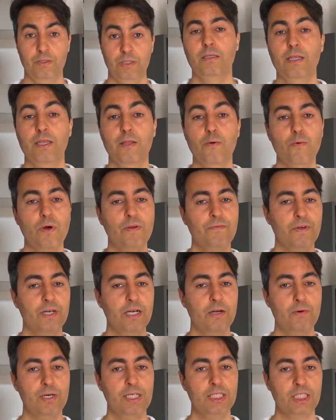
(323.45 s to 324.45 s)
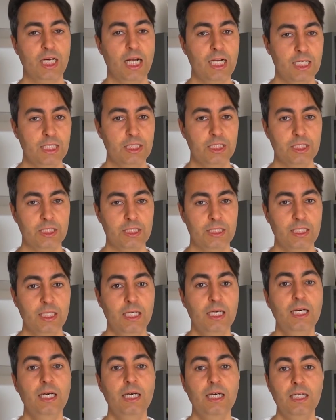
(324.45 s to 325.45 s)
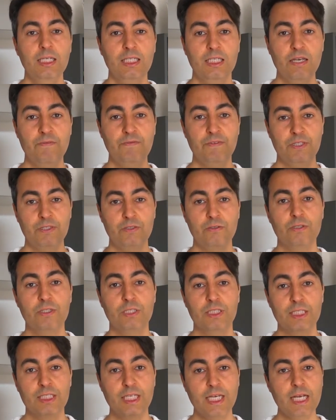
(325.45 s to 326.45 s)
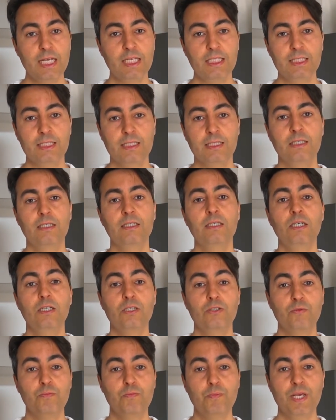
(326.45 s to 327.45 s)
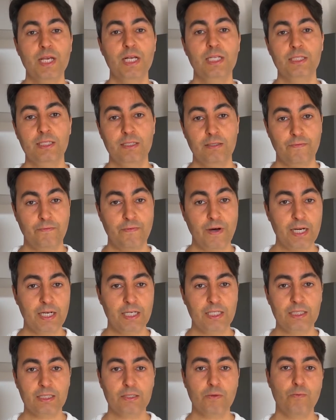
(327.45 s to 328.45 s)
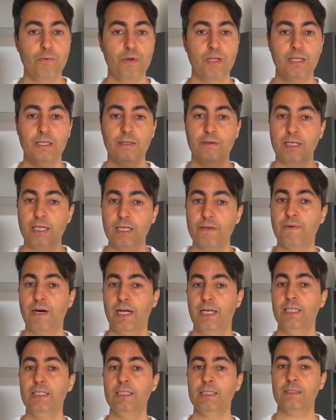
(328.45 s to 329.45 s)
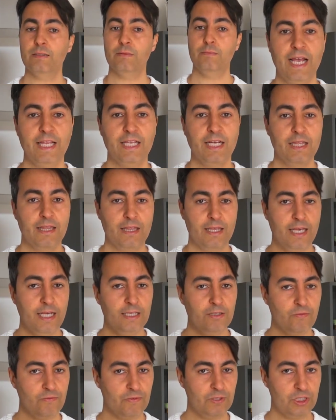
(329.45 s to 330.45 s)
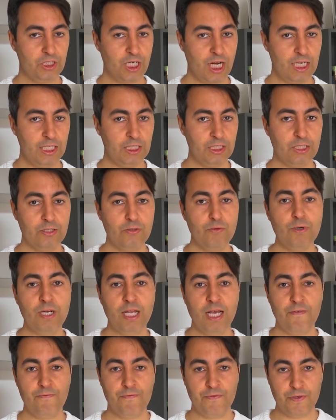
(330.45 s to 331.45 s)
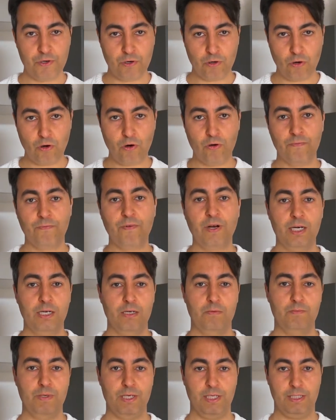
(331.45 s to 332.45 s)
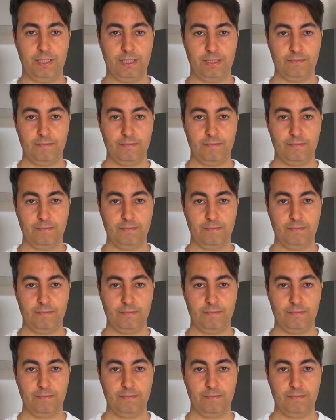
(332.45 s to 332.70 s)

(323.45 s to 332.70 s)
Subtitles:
The One Funnel Away Challenge gives you the skills to build funnels with ClickFunnels, and at the end of the challenge you will have your own funnel built